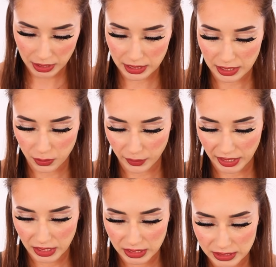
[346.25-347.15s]
the other
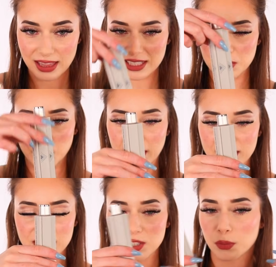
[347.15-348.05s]
way, this
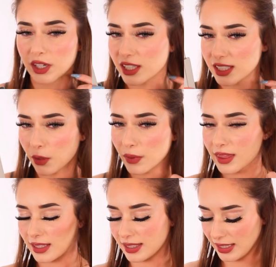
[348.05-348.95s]
way. So we're gonna start with
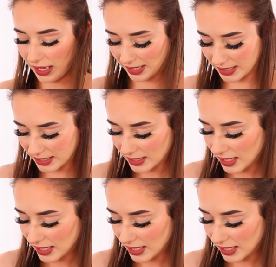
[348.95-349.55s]
this side